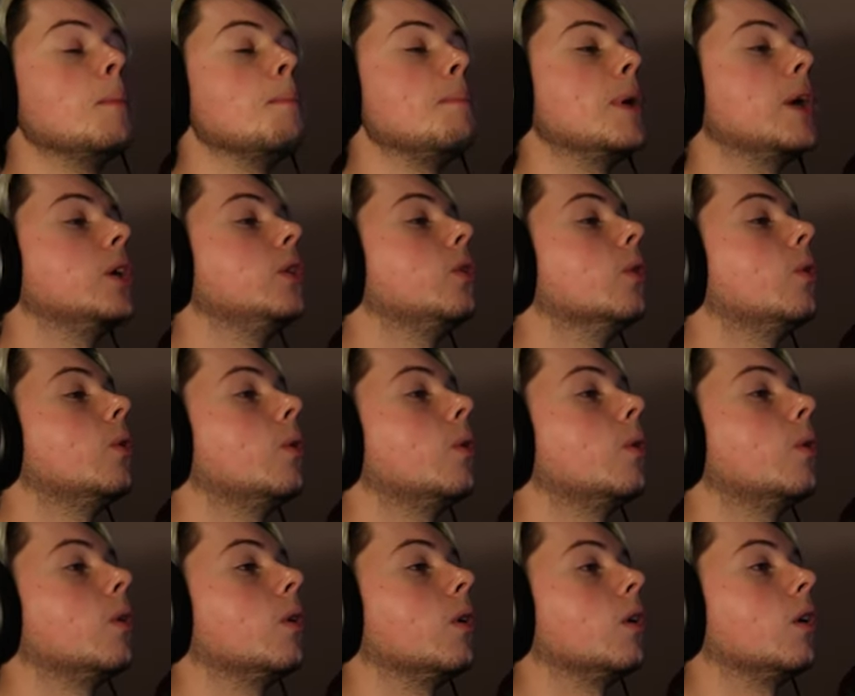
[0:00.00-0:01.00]
Big
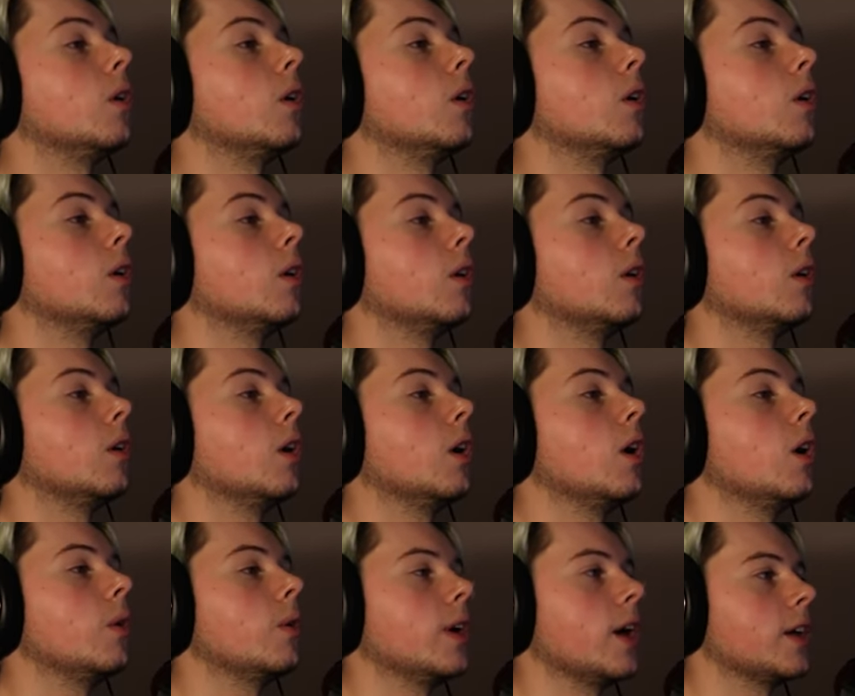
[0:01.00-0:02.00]
door.
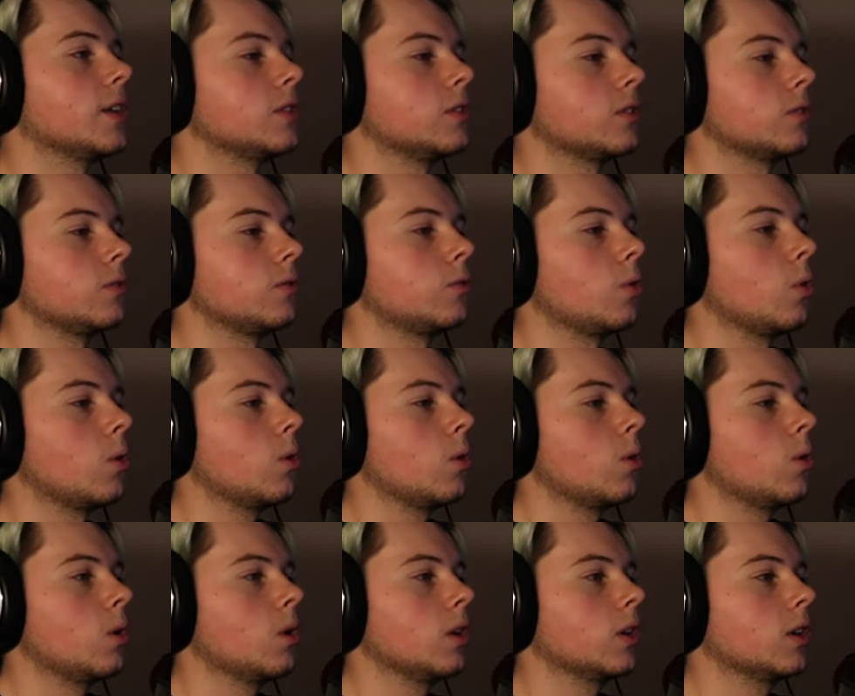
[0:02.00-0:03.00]
Oh, it has
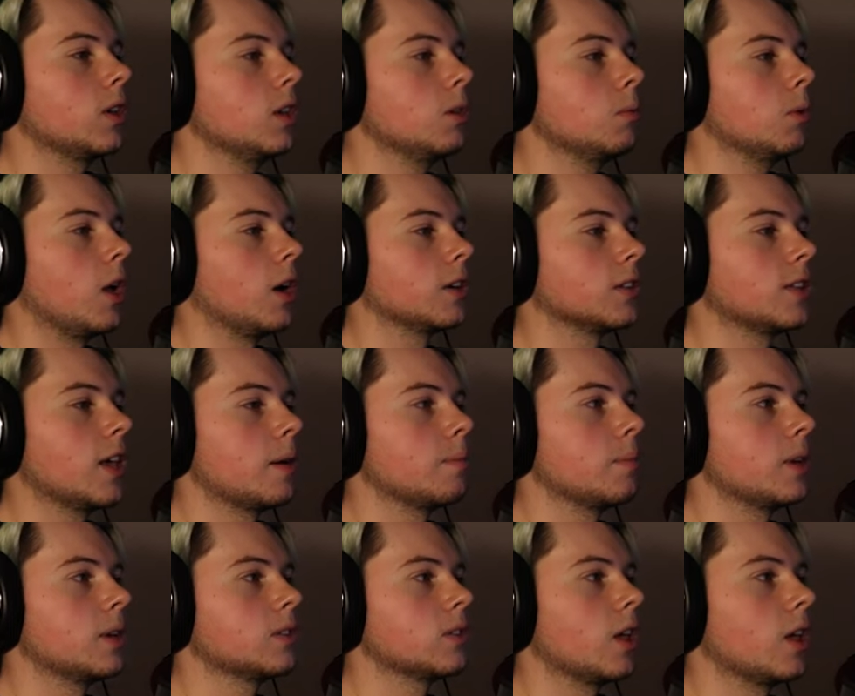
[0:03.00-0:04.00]
four key locks. That
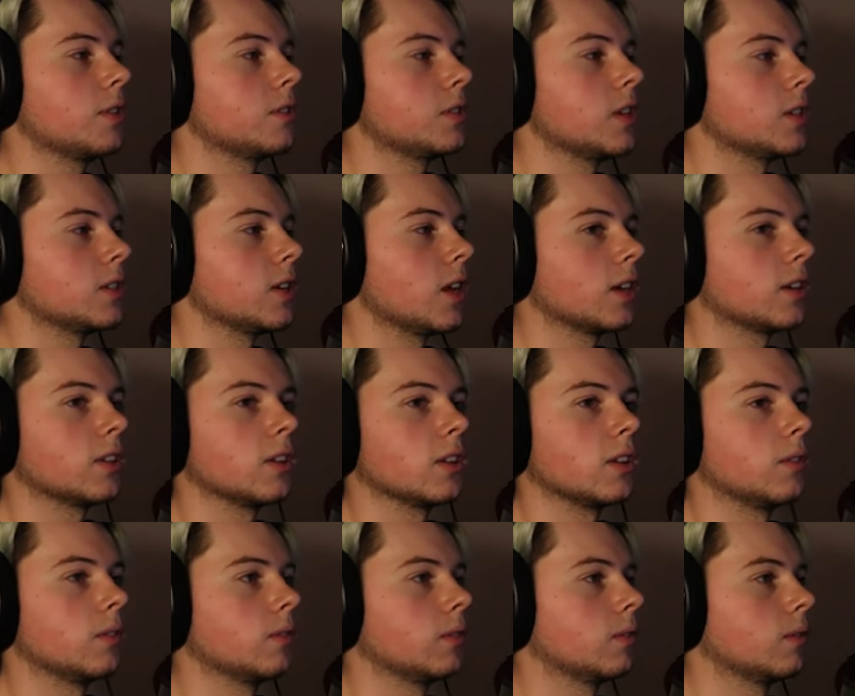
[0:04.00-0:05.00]
makes a lot of sense, actually.
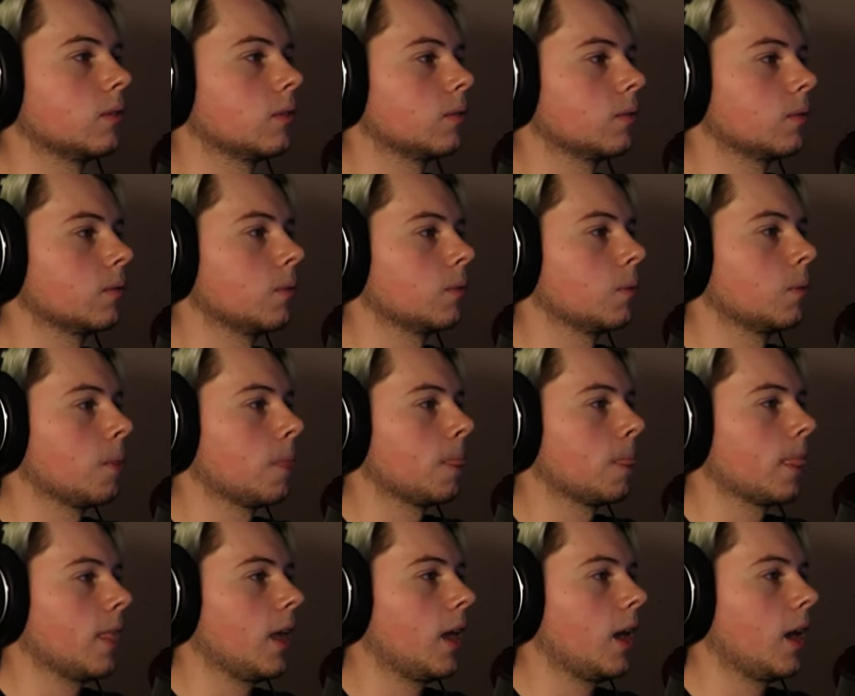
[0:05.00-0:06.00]

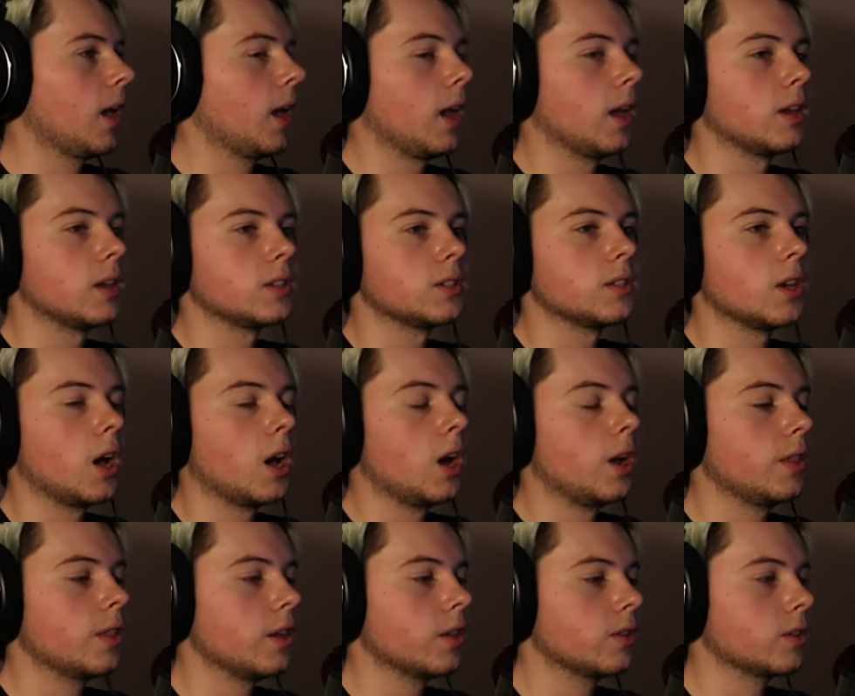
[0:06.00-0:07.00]
And it's
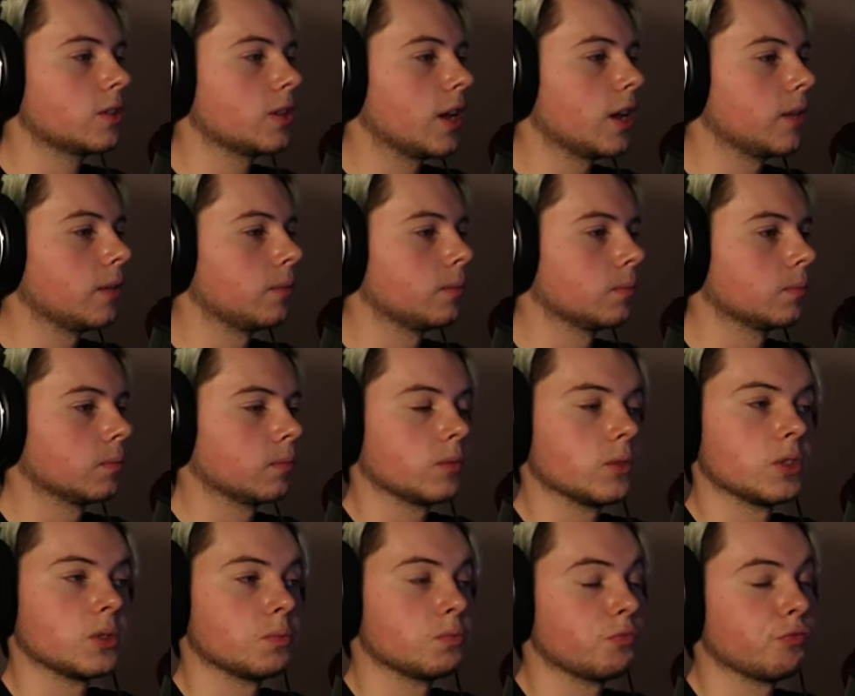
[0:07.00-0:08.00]
on the other side.
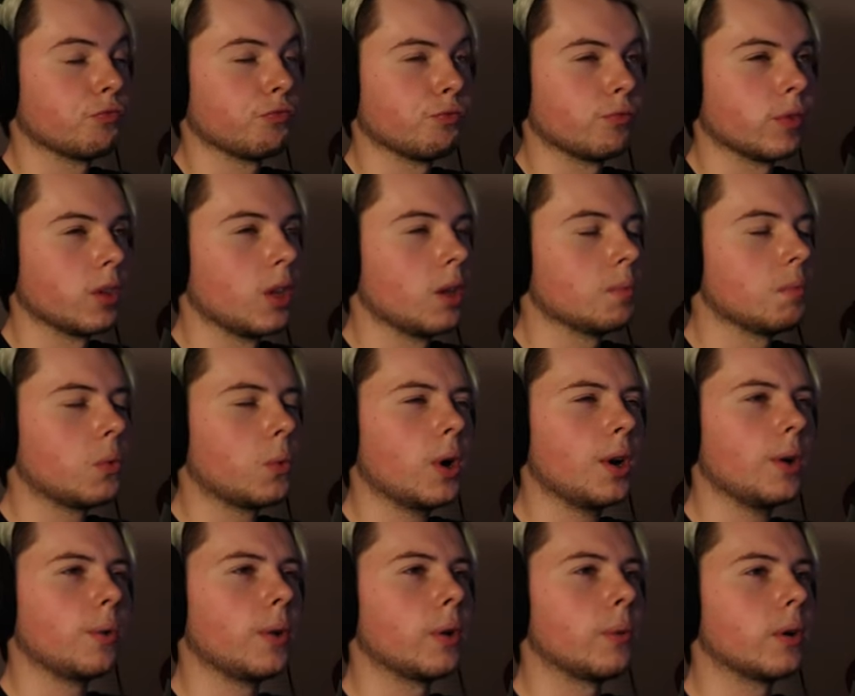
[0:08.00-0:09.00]
But
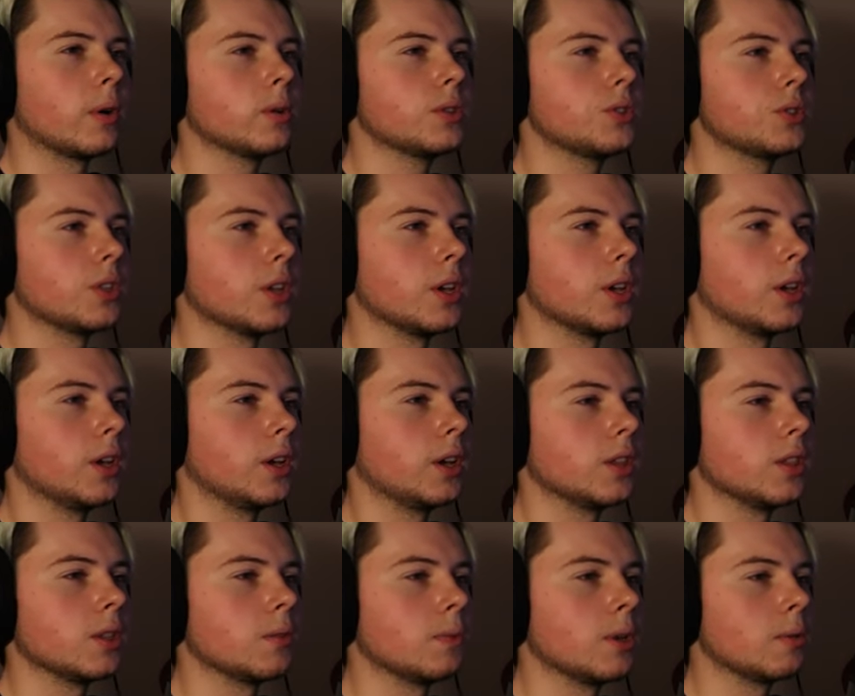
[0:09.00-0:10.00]
where, wait, where was the,
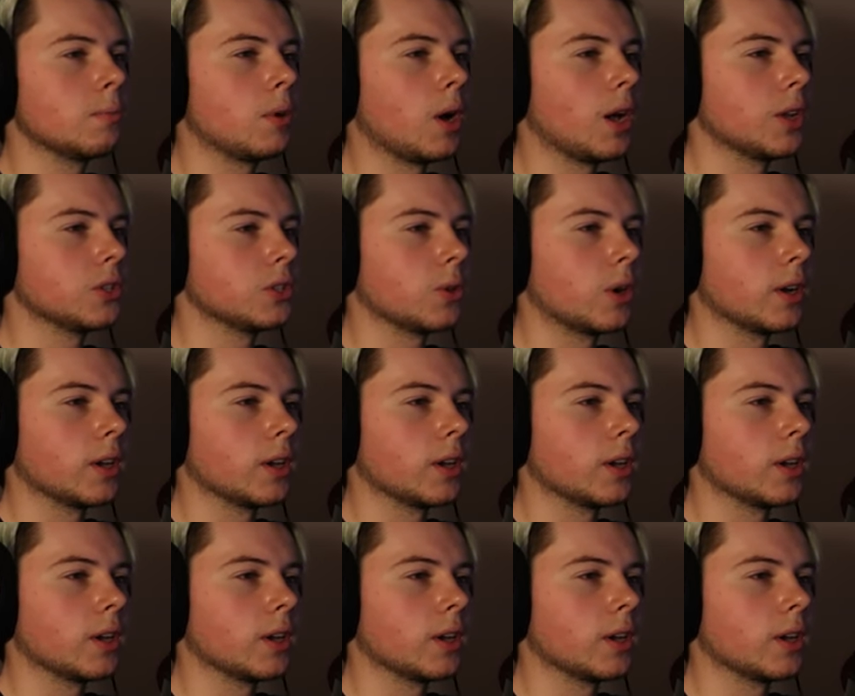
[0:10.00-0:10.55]
the big boss door?